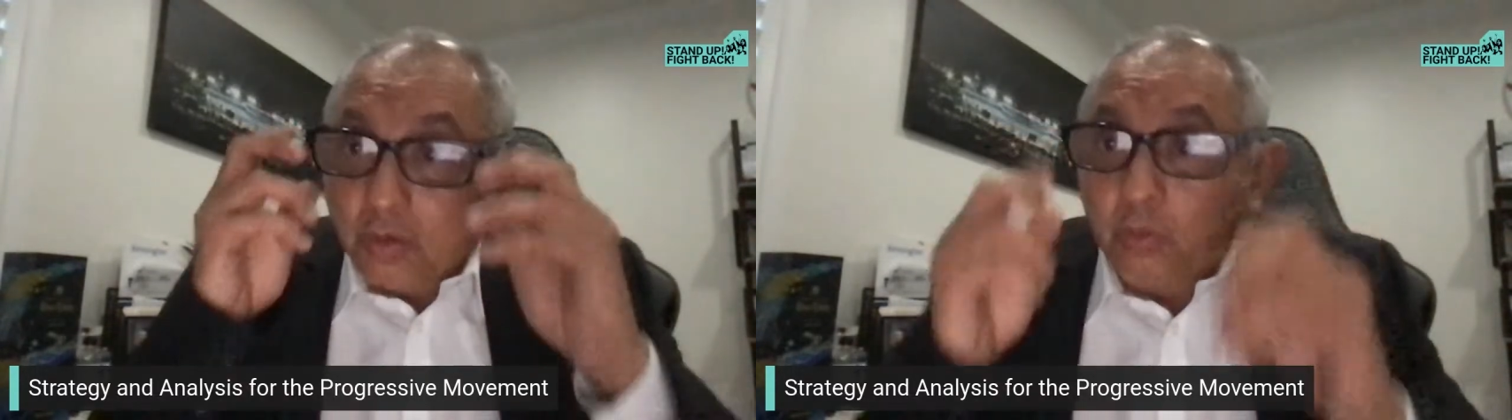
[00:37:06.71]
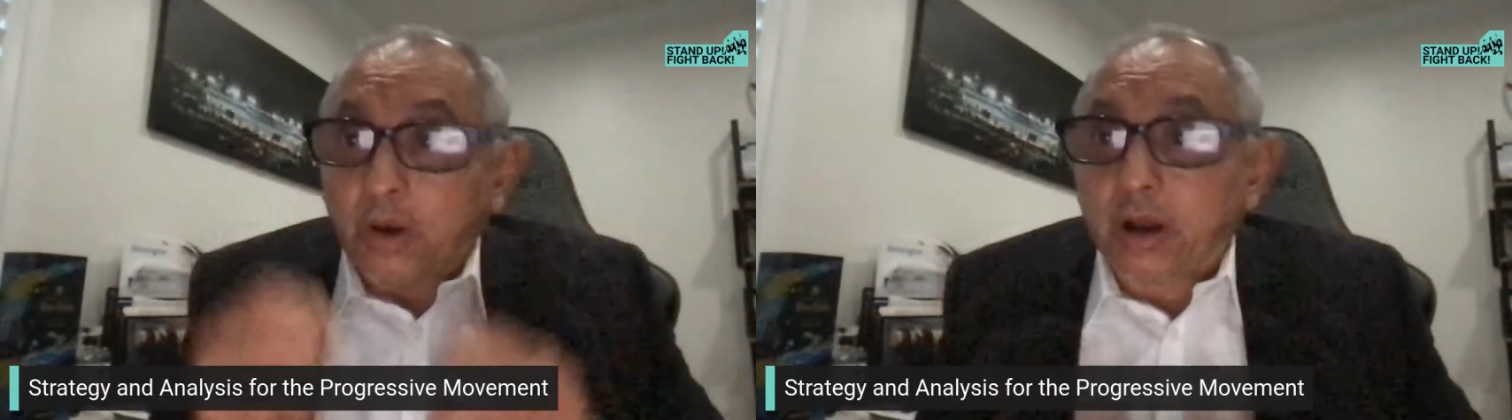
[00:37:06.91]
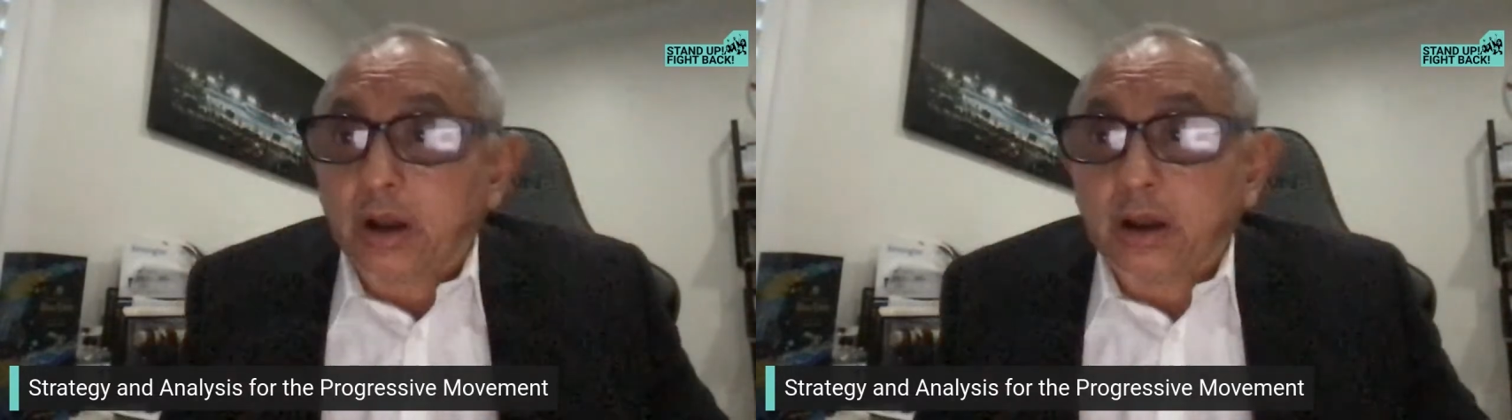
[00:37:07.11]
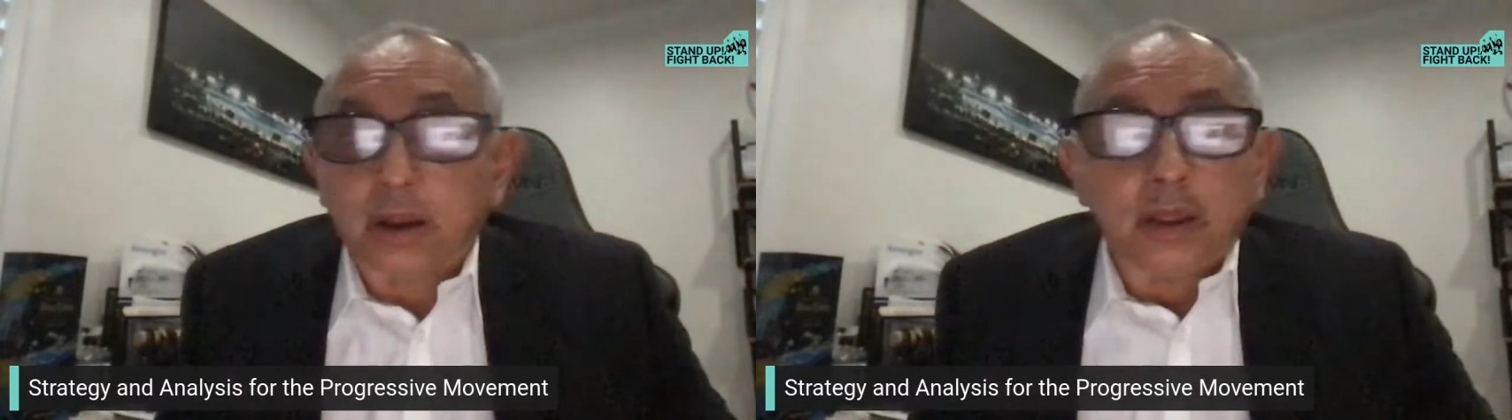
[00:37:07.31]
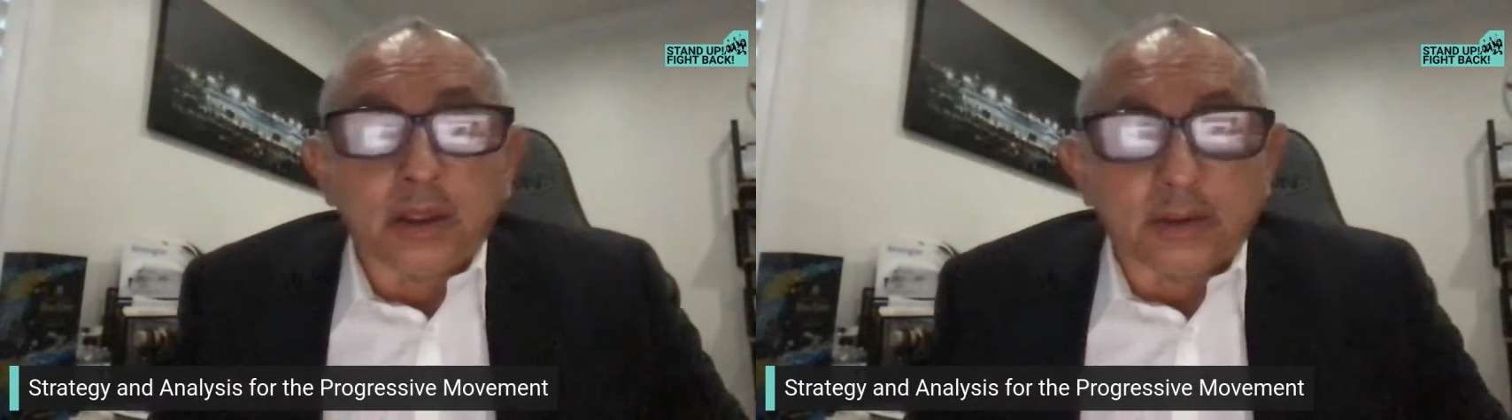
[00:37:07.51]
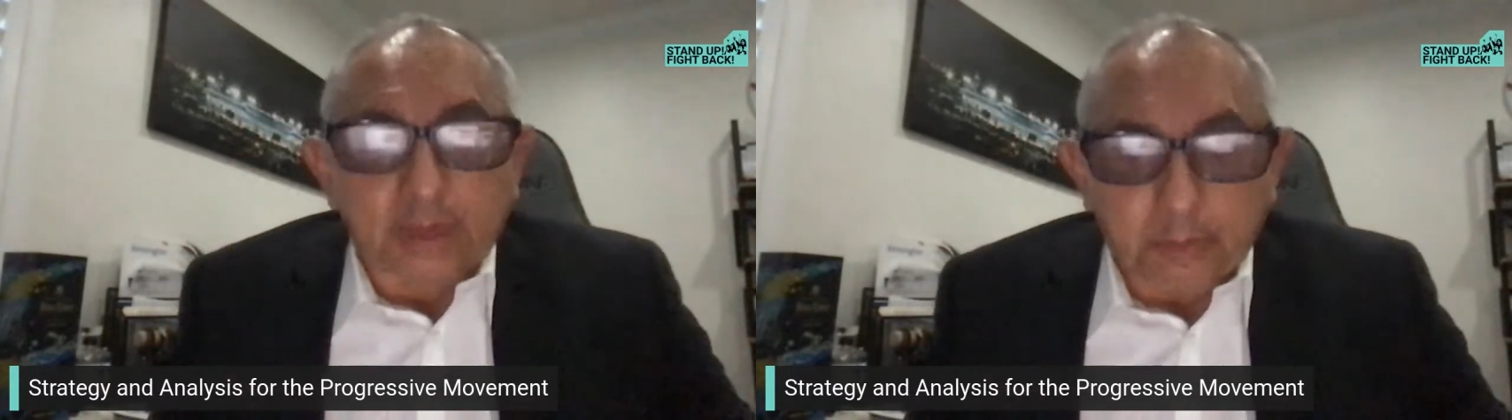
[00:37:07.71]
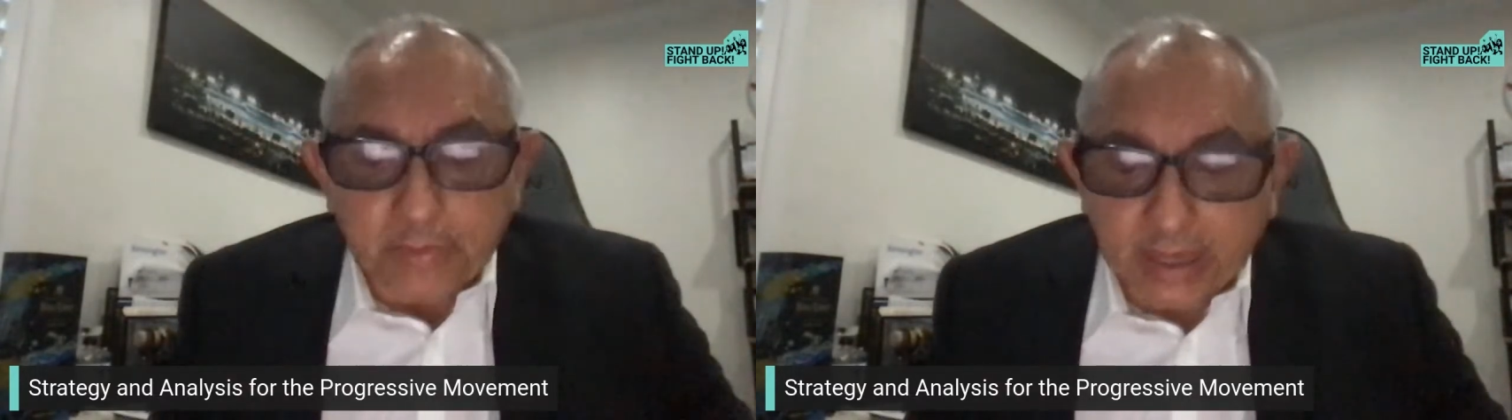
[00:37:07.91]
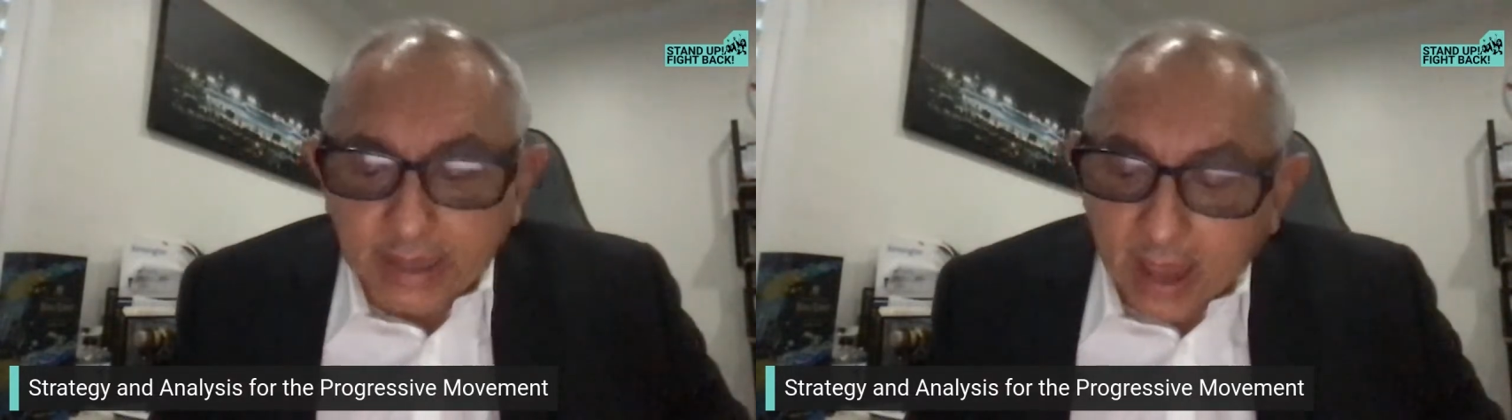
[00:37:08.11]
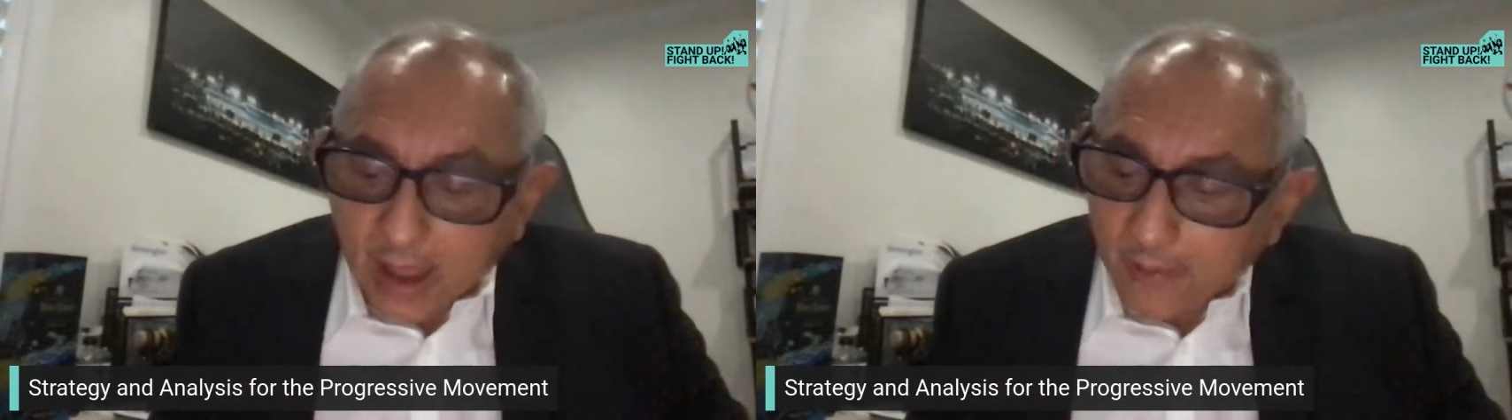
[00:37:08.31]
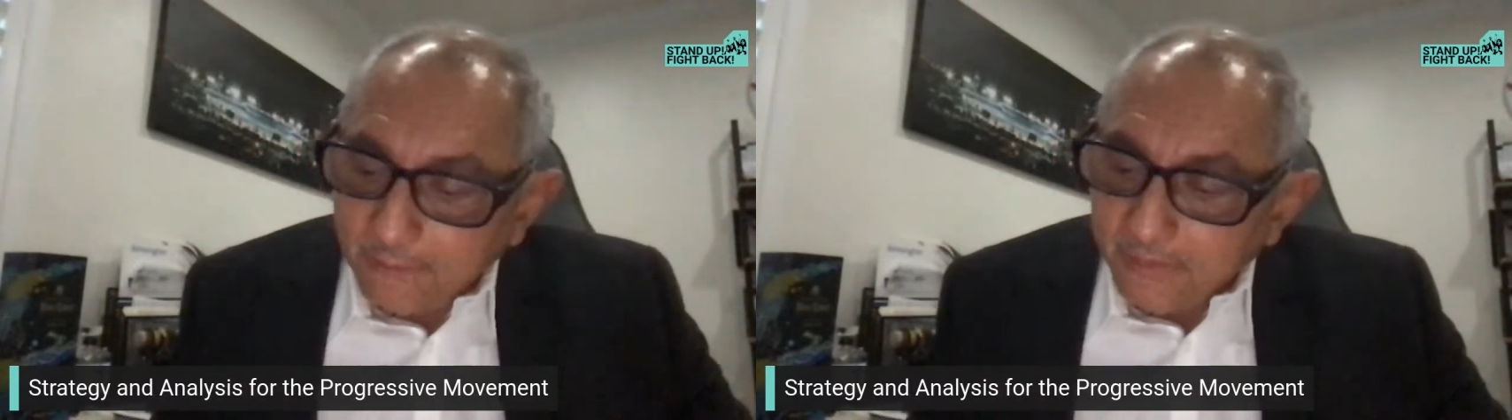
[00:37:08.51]
where the
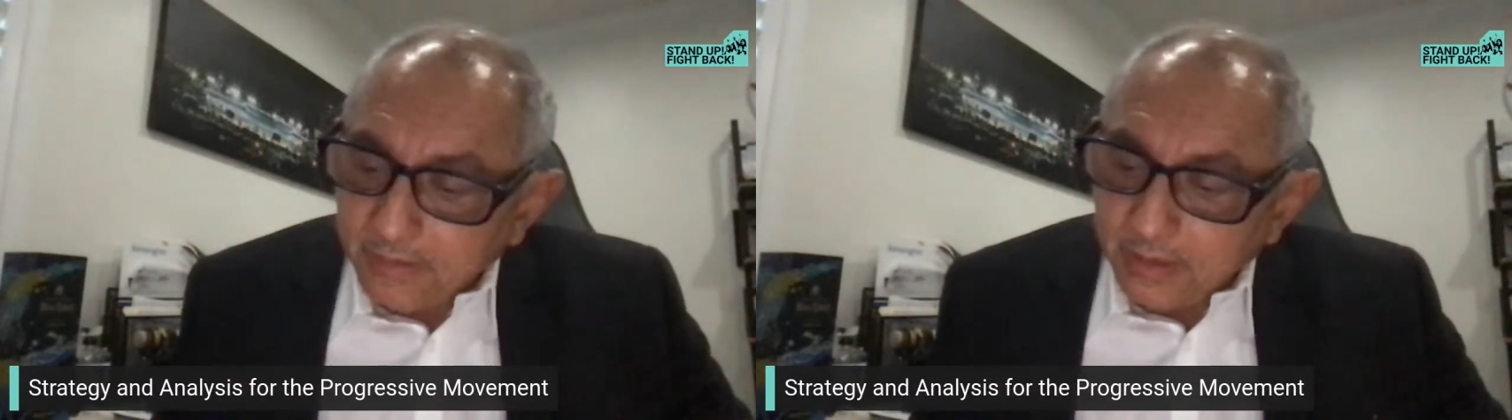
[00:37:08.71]
media